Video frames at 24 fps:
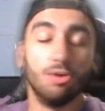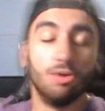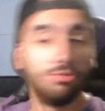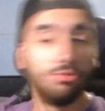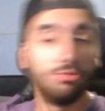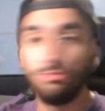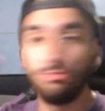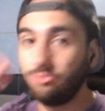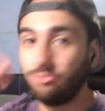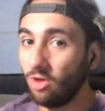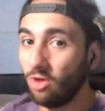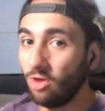
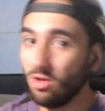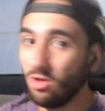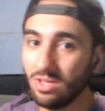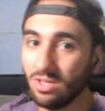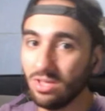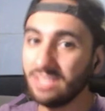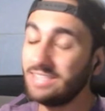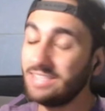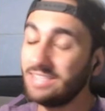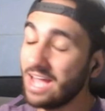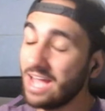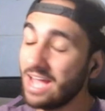
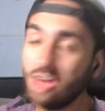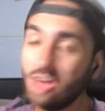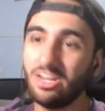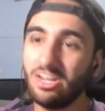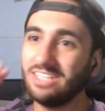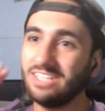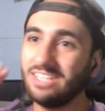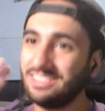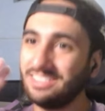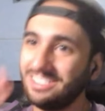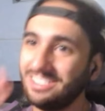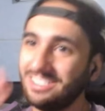falling down a
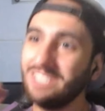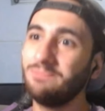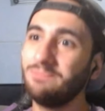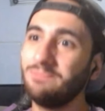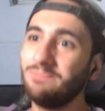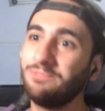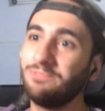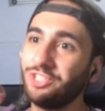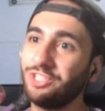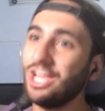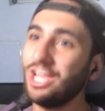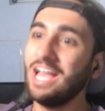deep
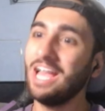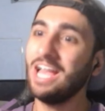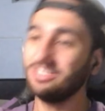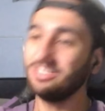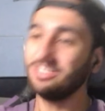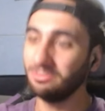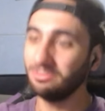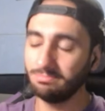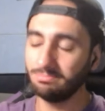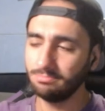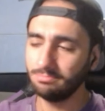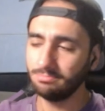
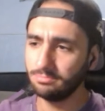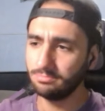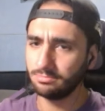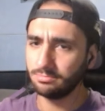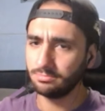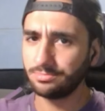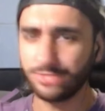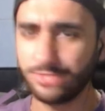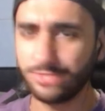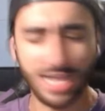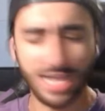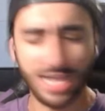chasm.
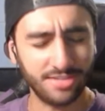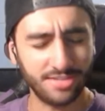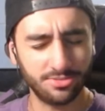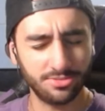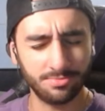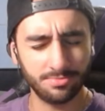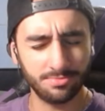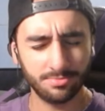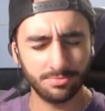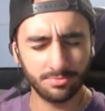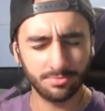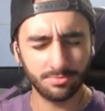
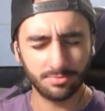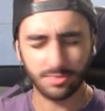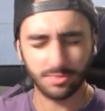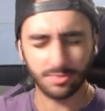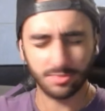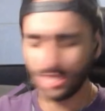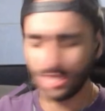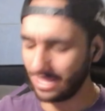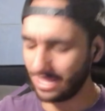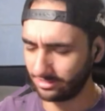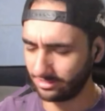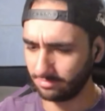
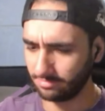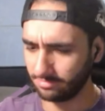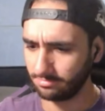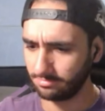Man,